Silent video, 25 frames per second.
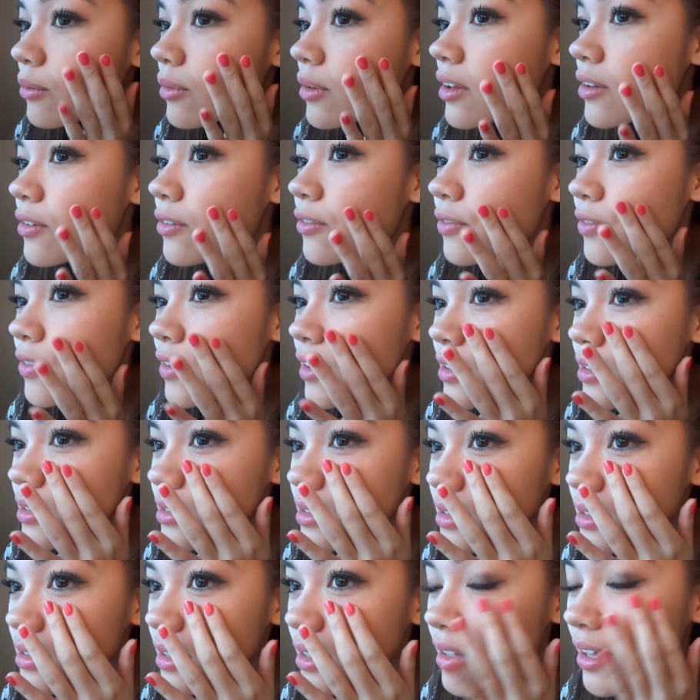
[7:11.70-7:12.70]
It
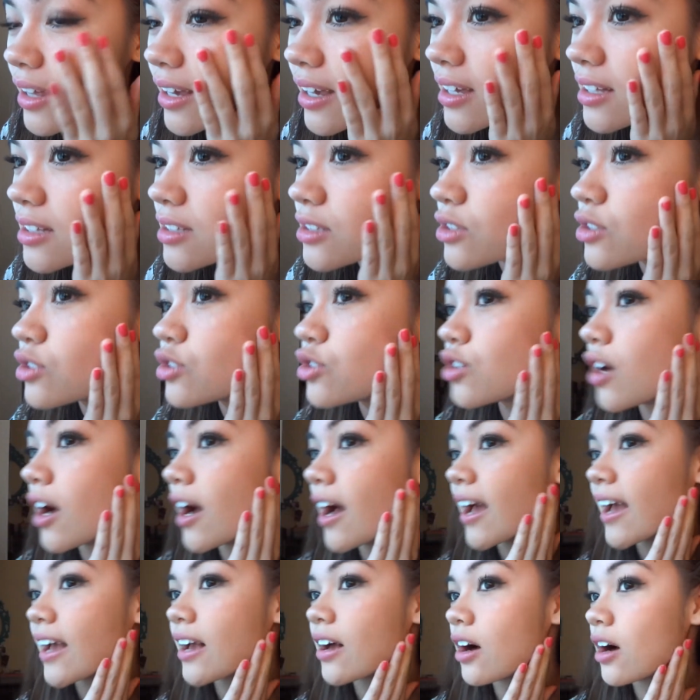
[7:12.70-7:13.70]
feels like it's
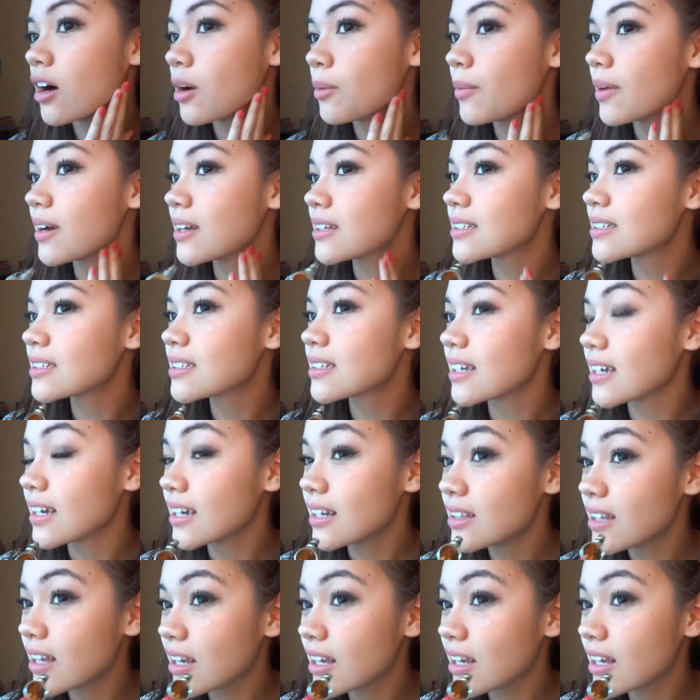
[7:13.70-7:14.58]
drying on my skin.